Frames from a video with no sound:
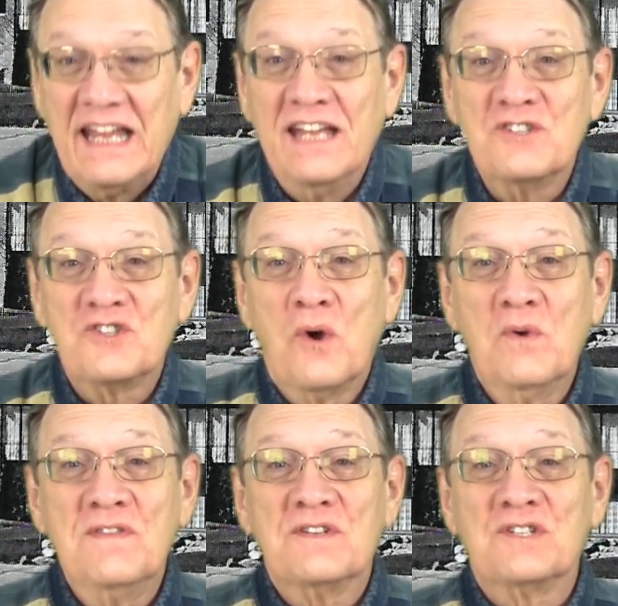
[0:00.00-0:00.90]
And
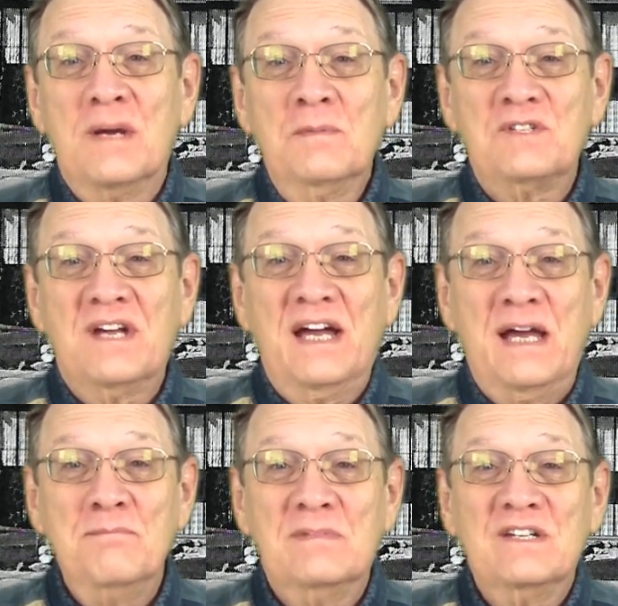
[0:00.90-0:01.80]
so in the
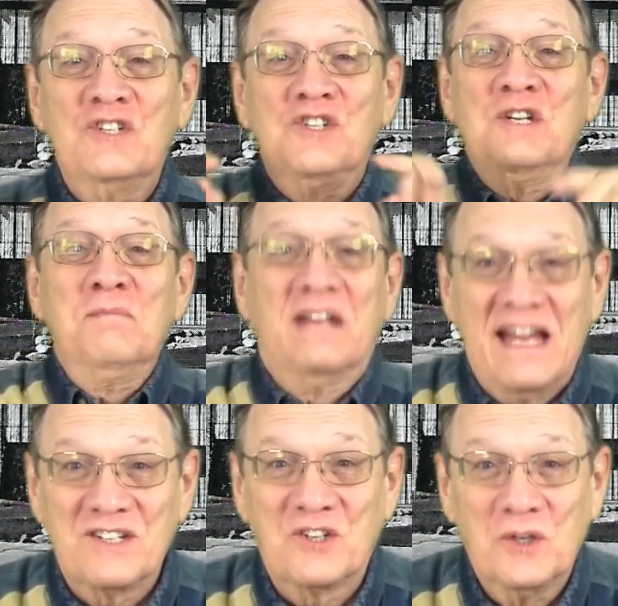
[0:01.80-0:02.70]
summertime, Jim
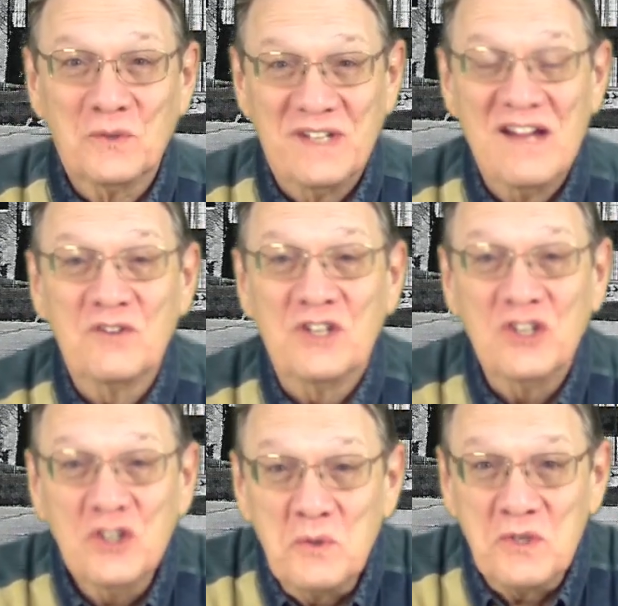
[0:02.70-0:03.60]
got to go down to
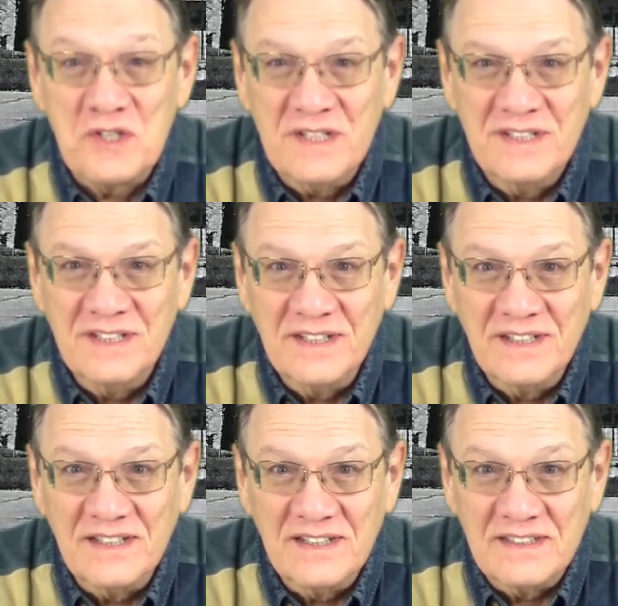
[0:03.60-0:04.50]
Houston,
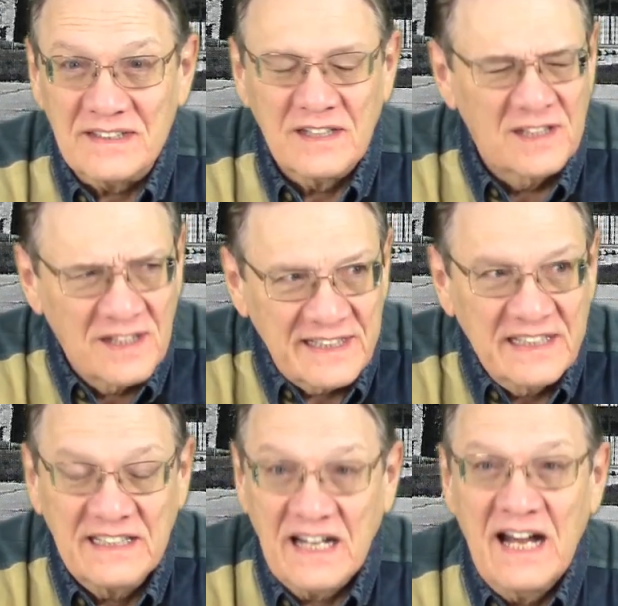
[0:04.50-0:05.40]

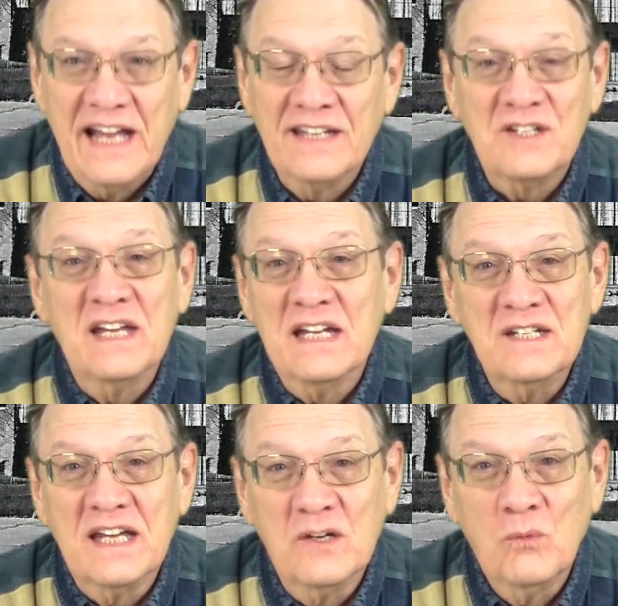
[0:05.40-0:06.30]
lucky guy,
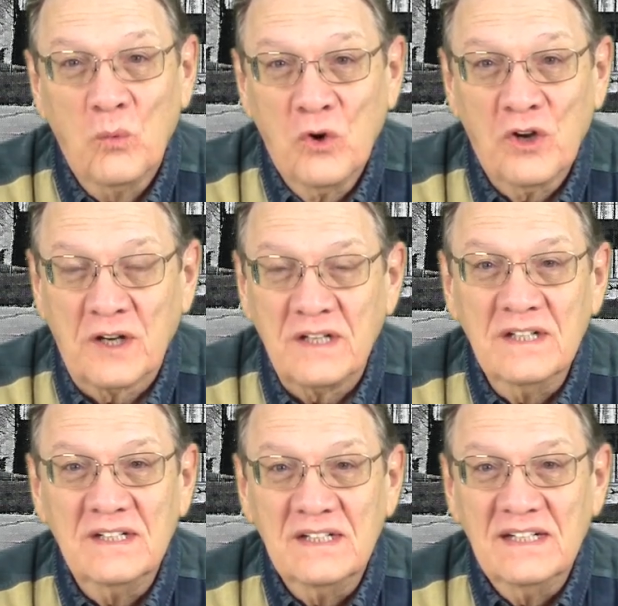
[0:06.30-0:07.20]
and work
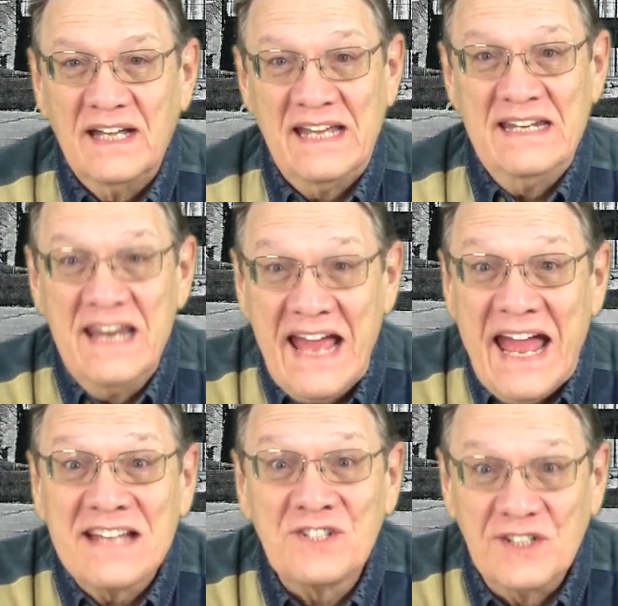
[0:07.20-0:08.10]
at
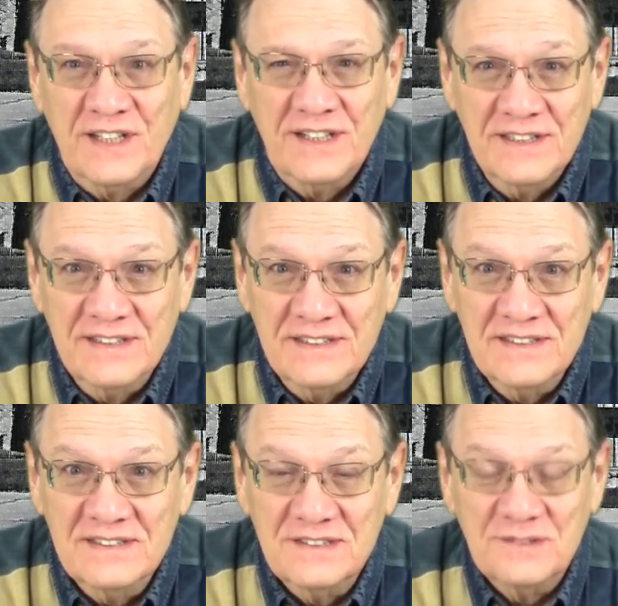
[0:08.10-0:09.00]
NASA
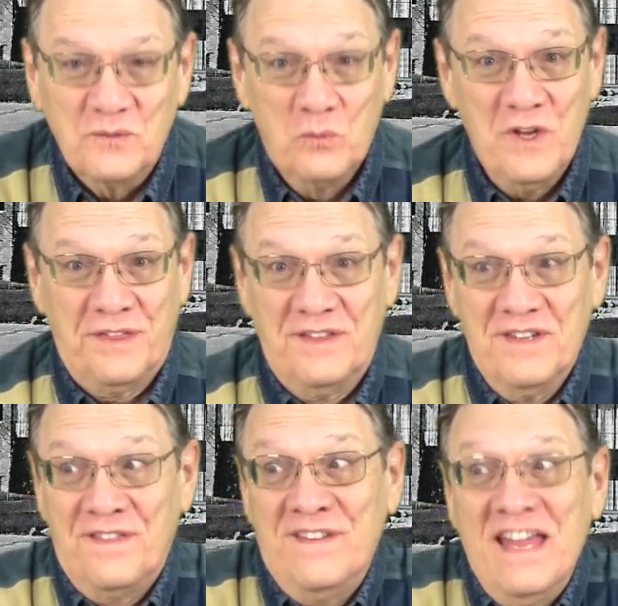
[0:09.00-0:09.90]
with
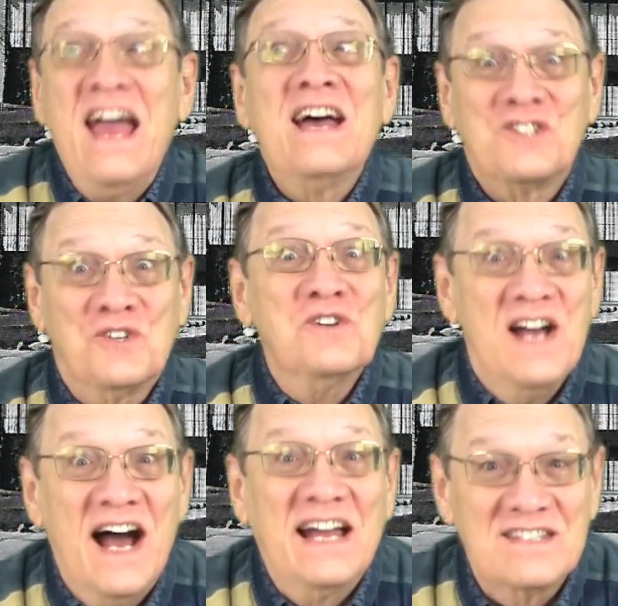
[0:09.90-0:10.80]
the
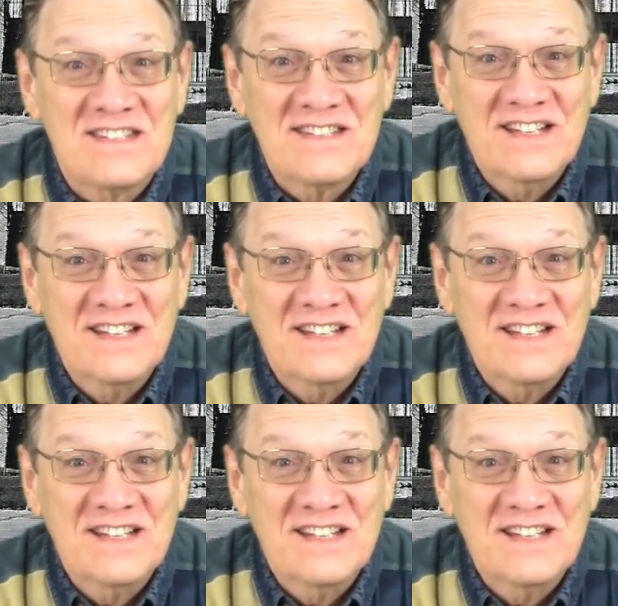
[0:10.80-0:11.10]
astronauts.